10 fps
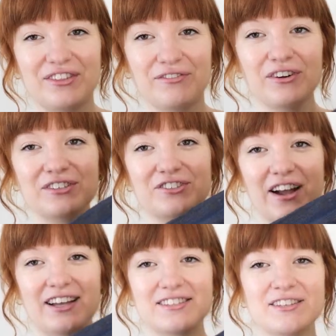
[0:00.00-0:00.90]
the first
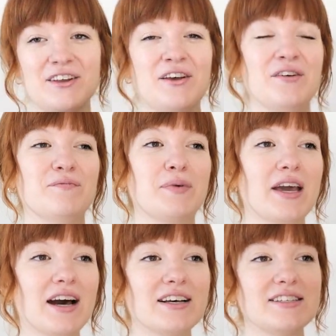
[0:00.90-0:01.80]
dress
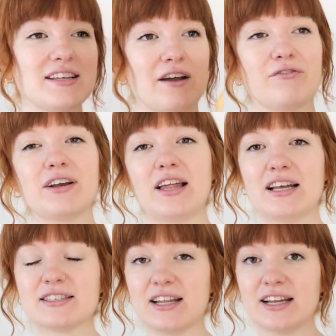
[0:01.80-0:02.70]
because I
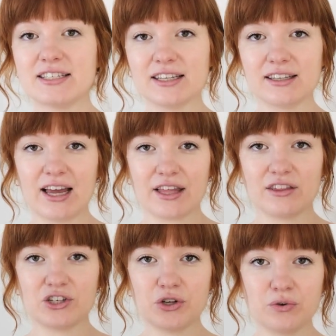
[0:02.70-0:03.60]
realized that I didn't like
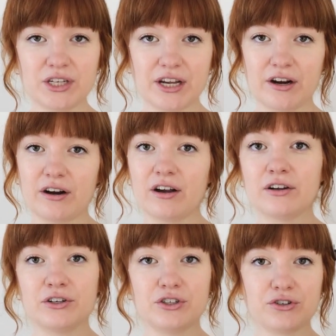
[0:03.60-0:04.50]
the 2-tier
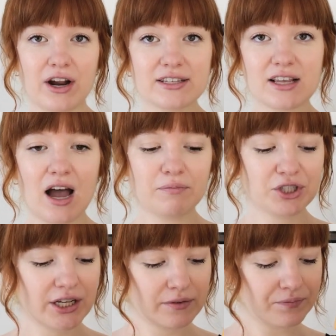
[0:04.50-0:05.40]
dress
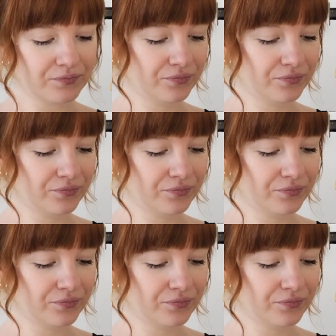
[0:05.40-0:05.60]
option.